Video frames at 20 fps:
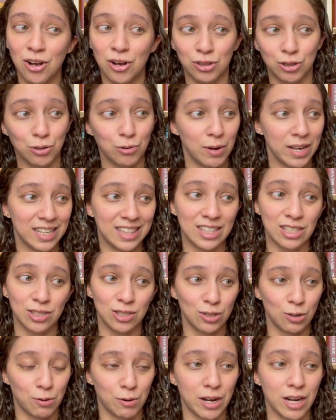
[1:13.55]
through it, the
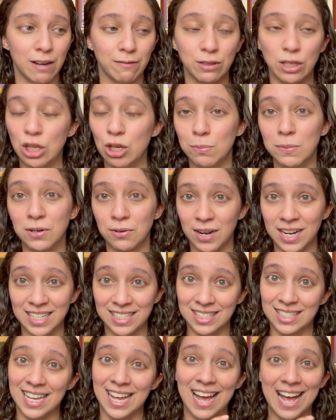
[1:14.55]
story of the human
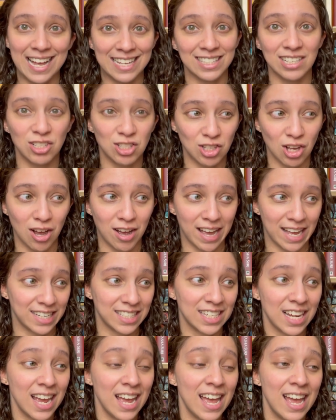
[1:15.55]
race as it saw it.